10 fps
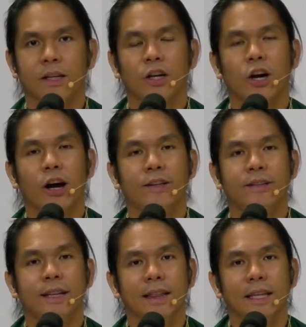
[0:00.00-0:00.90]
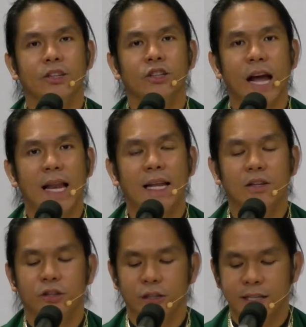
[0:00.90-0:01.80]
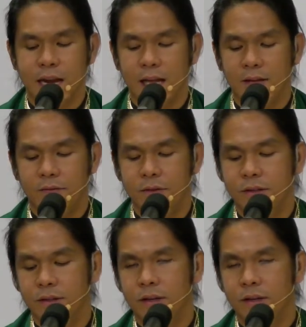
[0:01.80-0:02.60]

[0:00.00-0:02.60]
Constantly challenge yourselves